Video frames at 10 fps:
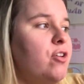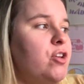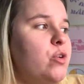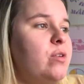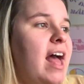
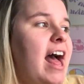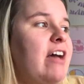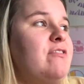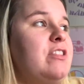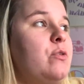you don't
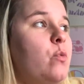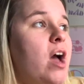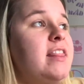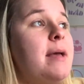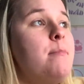have the
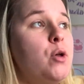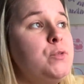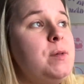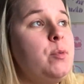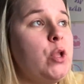one that
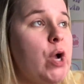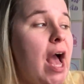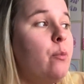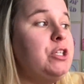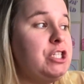most people are
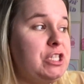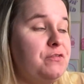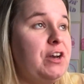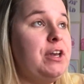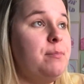at, which is the
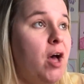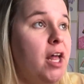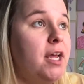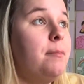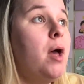very
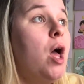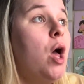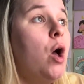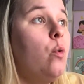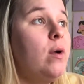bottom,
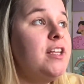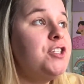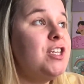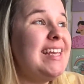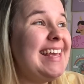
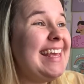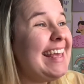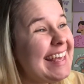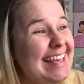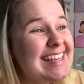which
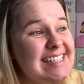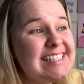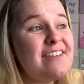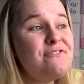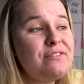is
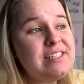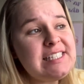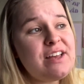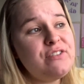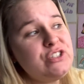
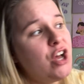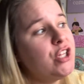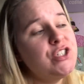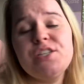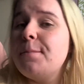
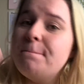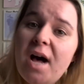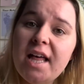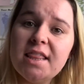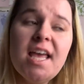$57 a
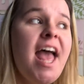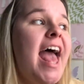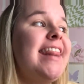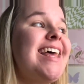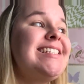month,
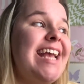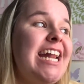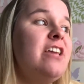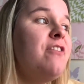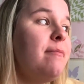and that's
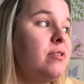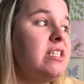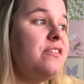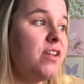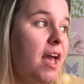
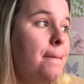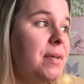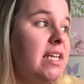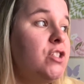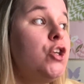85% of the
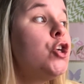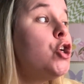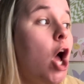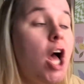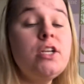company. So you're
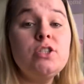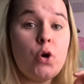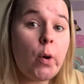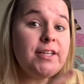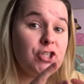not
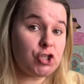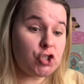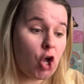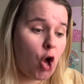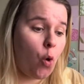going to
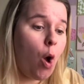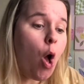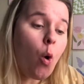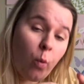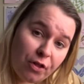show
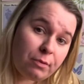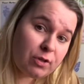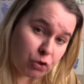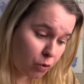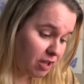where the
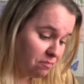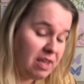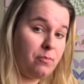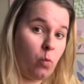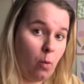majority of
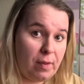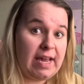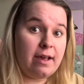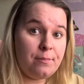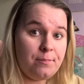people will
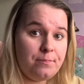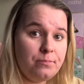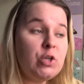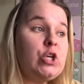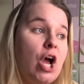be.
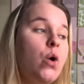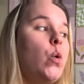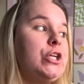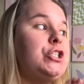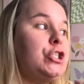You're not
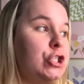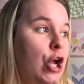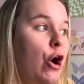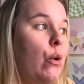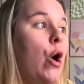going to
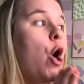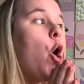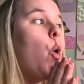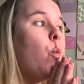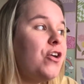show
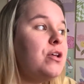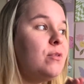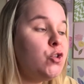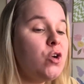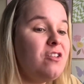where the
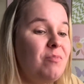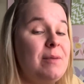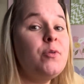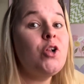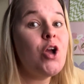majority of
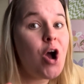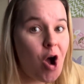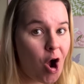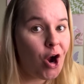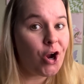people
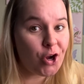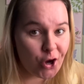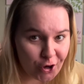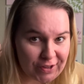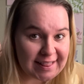are
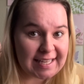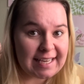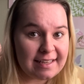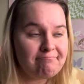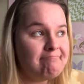
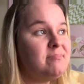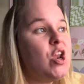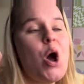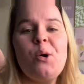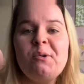currently.
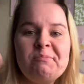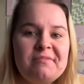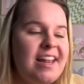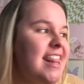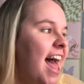No,
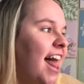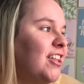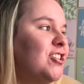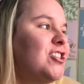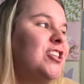none of that.
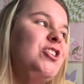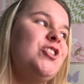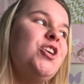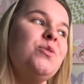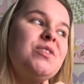They're just going to
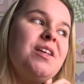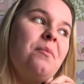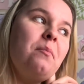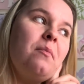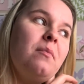show you
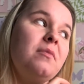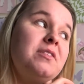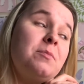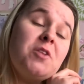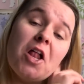some
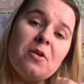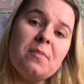dollar